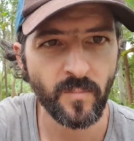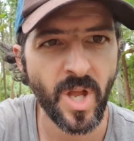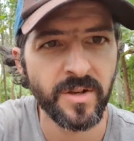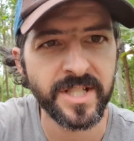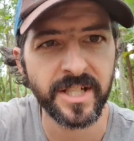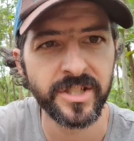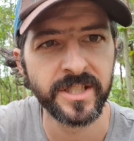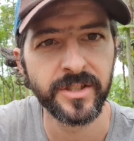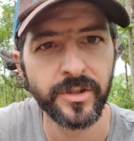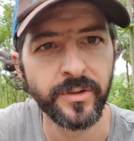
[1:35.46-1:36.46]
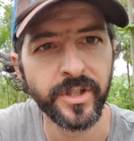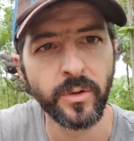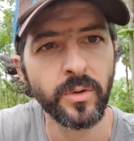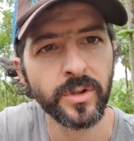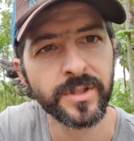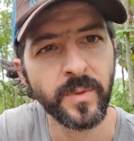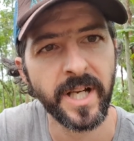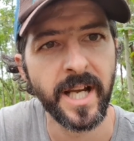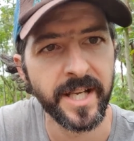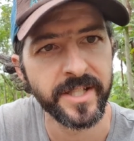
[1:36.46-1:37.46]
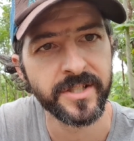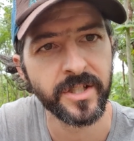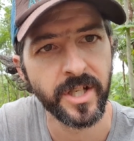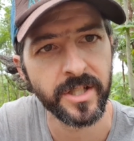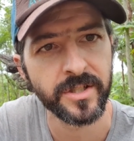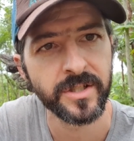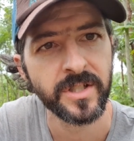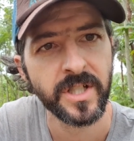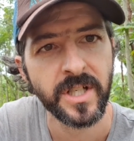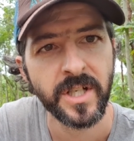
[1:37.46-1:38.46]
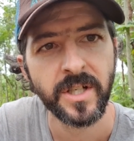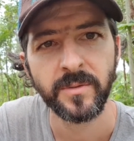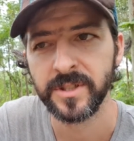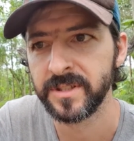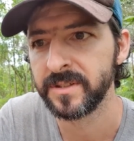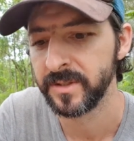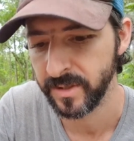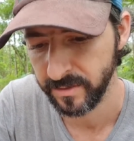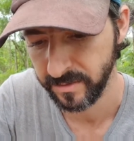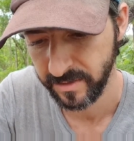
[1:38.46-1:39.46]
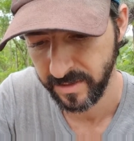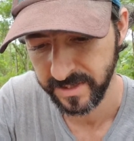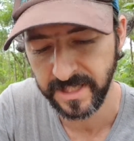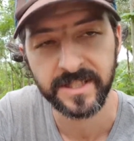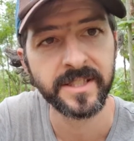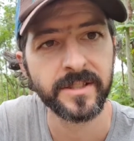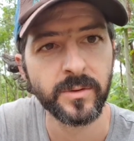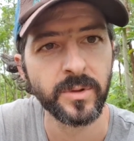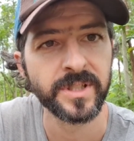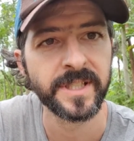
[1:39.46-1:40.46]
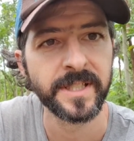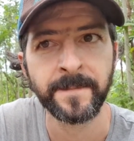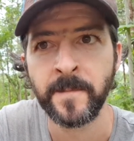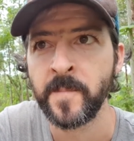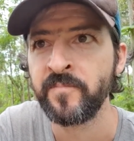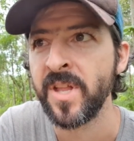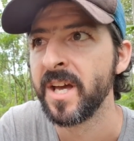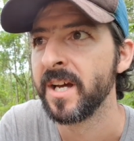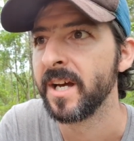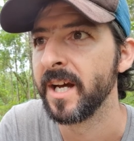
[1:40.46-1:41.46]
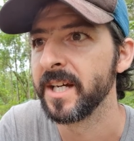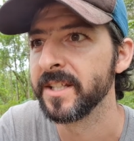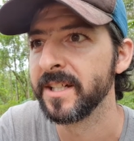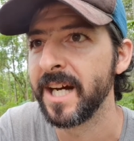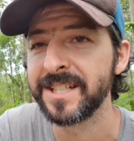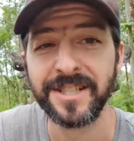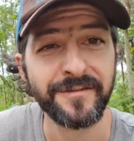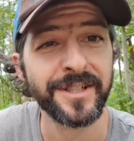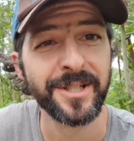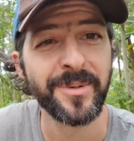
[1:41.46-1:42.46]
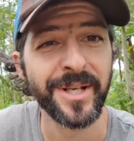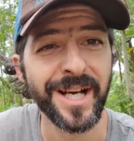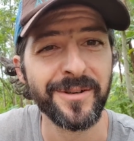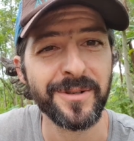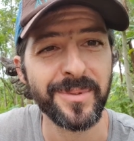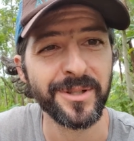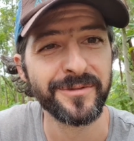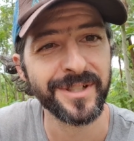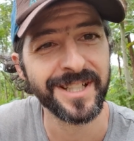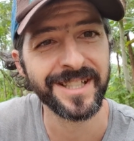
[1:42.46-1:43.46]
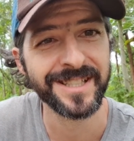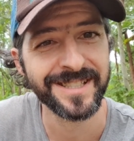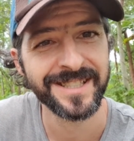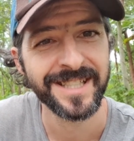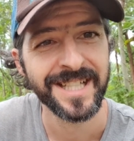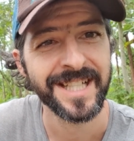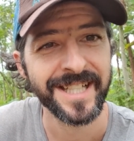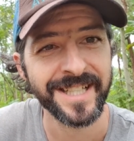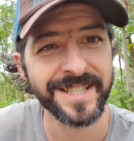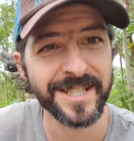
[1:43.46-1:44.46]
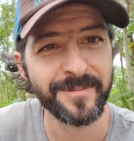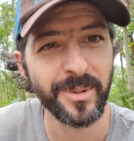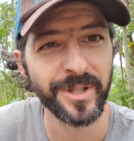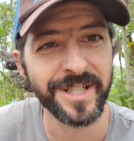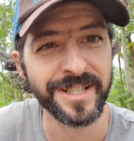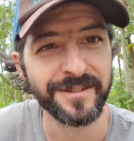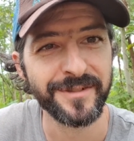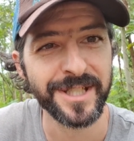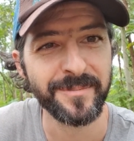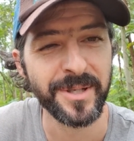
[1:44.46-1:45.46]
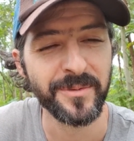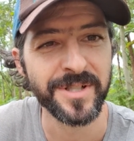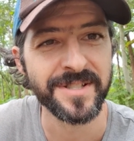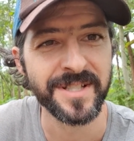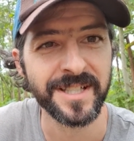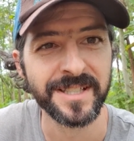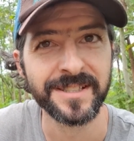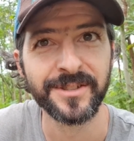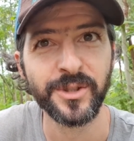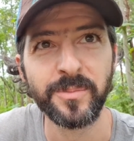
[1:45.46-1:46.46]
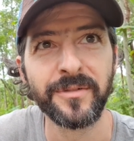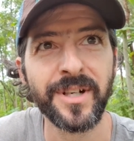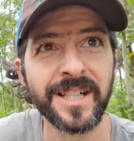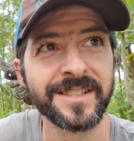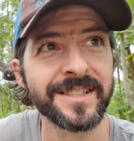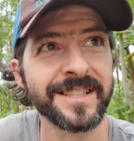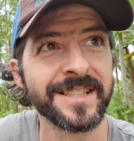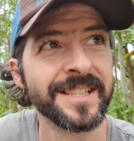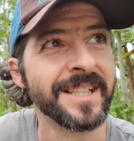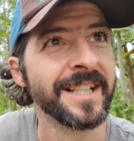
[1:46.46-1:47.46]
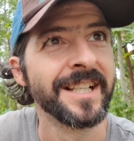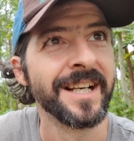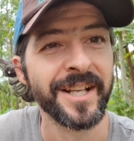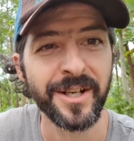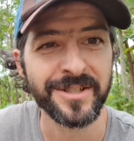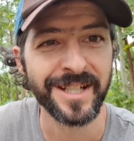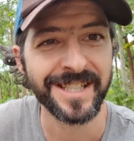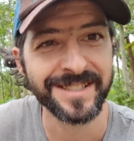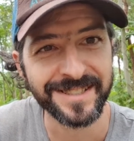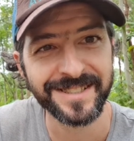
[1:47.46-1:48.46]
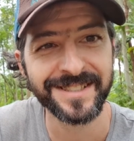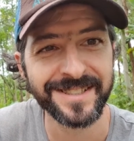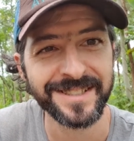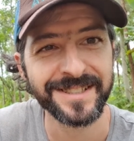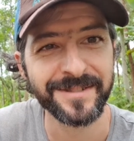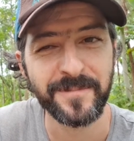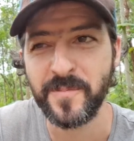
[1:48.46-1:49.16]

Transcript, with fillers: It was actually during a course where Ernst Götsch was, you know, conducting his course here. And actually Felipe and I were both in this plot here. Felipe was the supervisor and I was like his assistant.